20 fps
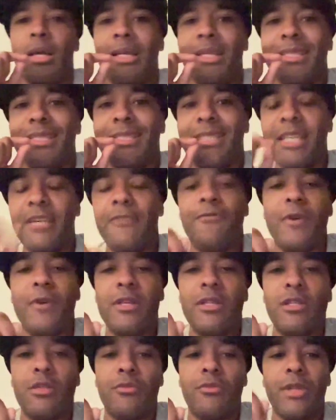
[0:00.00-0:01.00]

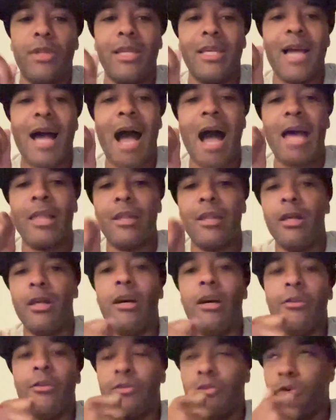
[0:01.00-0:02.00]
Defensively, I
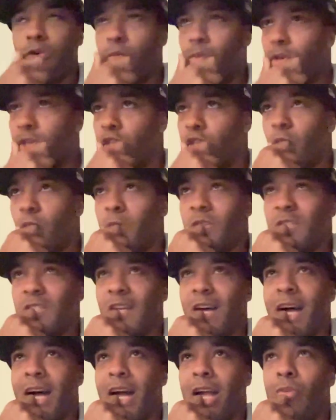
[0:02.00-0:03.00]
loved what Sean
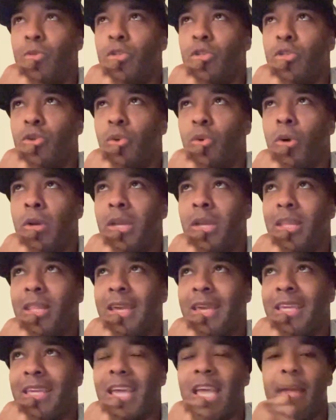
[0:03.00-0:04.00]
Desai was doing in
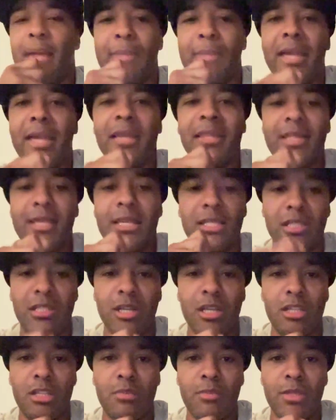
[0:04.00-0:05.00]
that game, making the
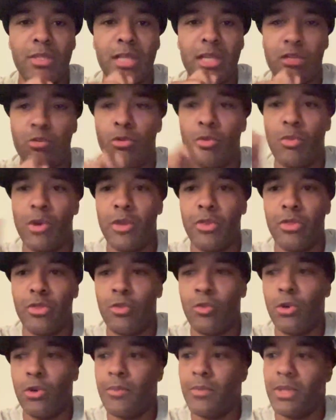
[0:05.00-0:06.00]
adjustments as we went
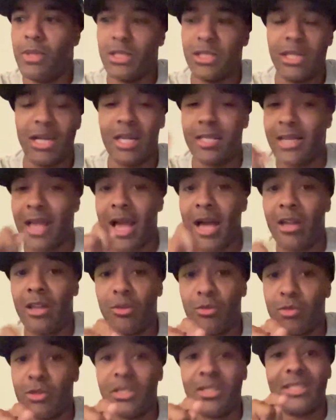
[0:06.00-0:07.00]
through it. Because Josh
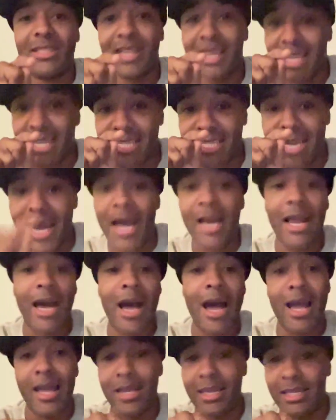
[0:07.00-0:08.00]
Allen was, he got
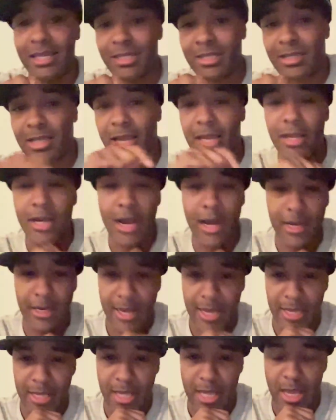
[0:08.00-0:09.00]
hot and he stayed hot in
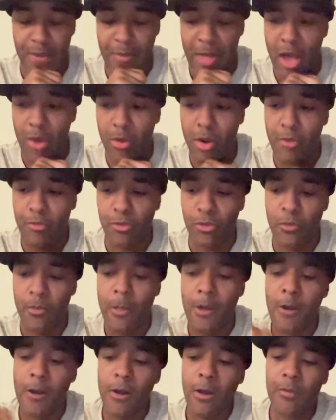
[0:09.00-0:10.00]
that game. However,
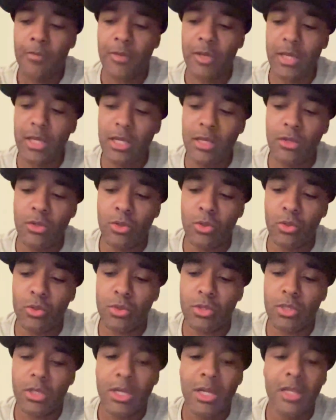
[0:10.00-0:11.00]
the
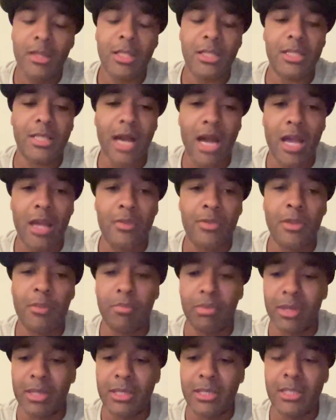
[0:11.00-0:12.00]
Eagles, the time, the
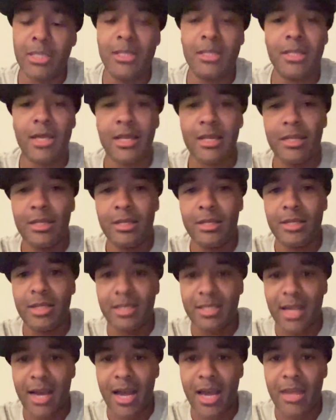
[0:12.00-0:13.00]
blitzes and the
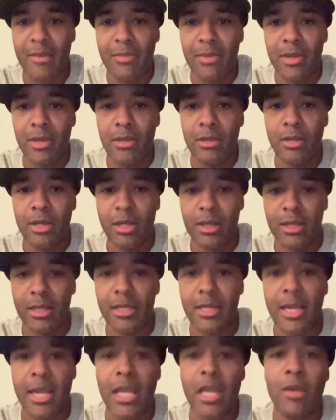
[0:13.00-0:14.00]
timing in the
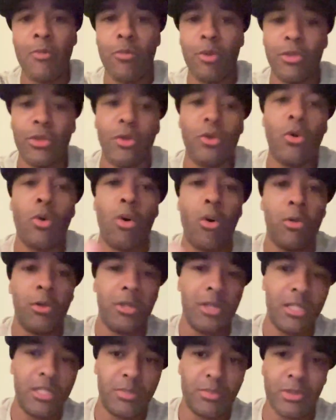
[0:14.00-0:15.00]
game when they're calling
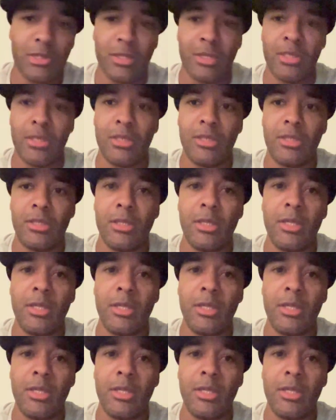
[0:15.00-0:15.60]
these blitzes